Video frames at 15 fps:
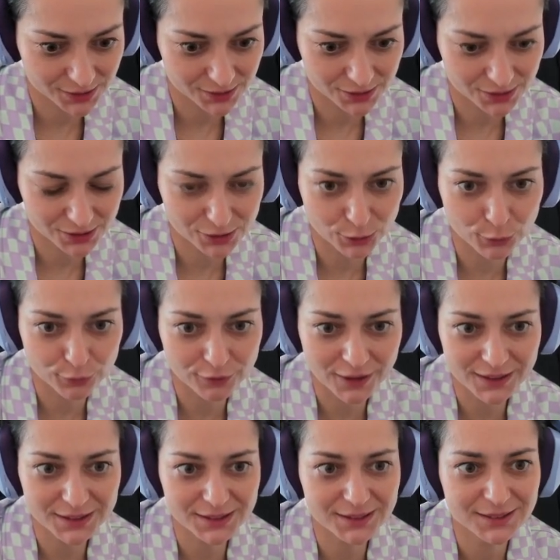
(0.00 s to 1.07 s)
so
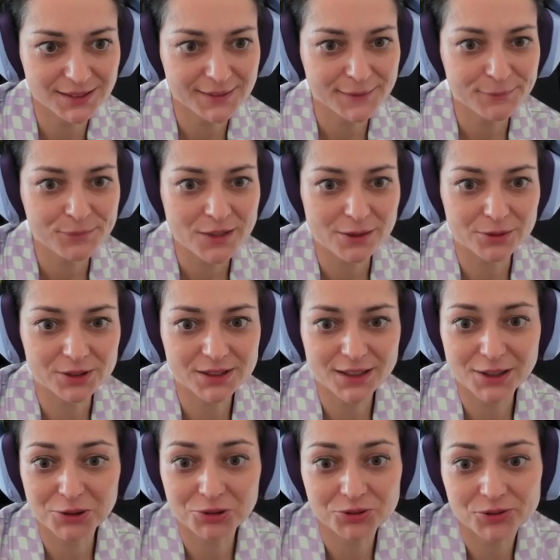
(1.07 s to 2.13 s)
fast
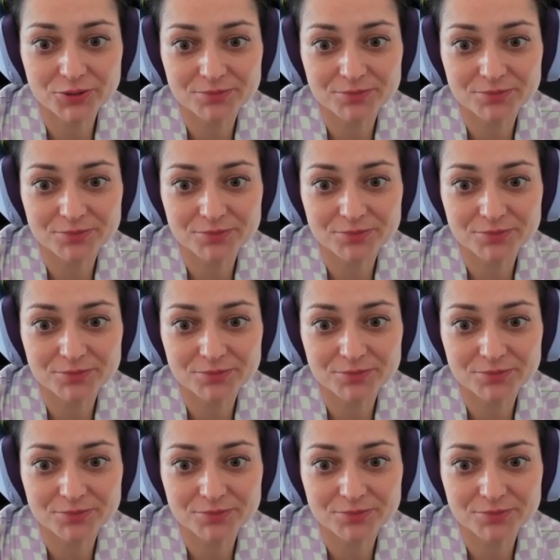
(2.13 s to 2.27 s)
without